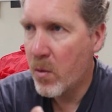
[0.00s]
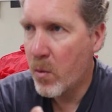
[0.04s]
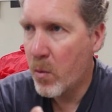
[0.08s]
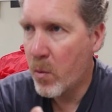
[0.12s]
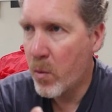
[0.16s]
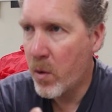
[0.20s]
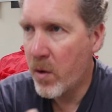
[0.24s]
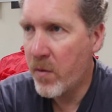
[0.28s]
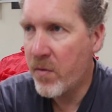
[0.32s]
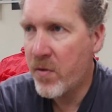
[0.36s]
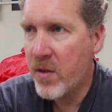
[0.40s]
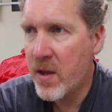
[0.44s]

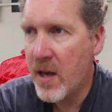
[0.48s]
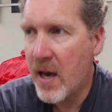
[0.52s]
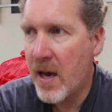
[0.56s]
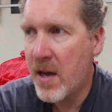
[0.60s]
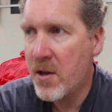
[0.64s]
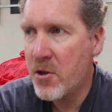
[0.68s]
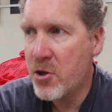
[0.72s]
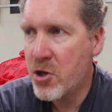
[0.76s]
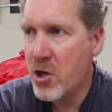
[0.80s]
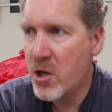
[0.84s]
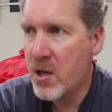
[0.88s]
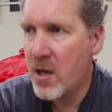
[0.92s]
with the
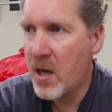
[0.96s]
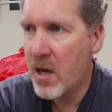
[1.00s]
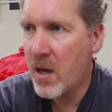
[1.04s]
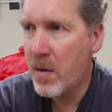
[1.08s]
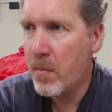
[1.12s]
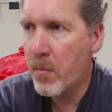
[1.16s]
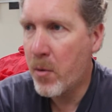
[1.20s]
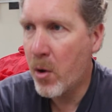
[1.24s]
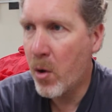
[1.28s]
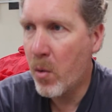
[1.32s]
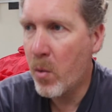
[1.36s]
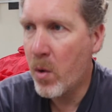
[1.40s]
engine
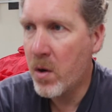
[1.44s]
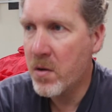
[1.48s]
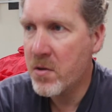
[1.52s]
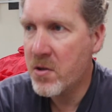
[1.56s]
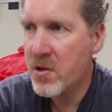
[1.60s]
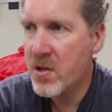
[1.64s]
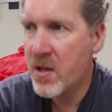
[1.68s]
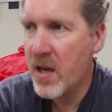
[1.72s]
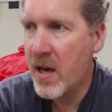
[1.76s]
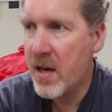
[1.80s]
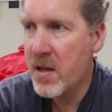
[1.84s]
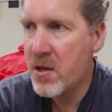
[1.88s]
in, but
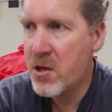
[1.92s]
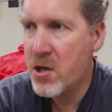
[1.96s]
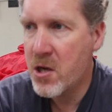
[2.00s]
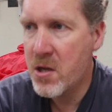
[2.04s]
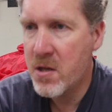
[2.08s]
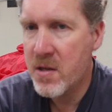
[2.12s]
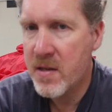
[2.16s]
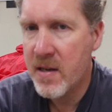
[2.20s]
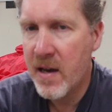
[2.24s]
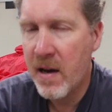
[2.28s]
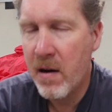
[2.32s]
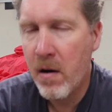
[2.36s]
once the
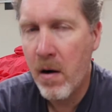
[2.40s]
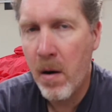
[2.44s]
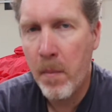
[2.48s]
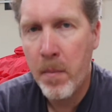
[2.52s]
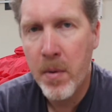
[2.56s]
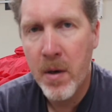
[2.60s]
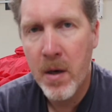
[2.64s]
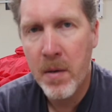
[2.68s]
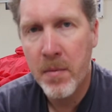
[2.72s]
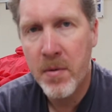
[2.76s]
engine's out I'll be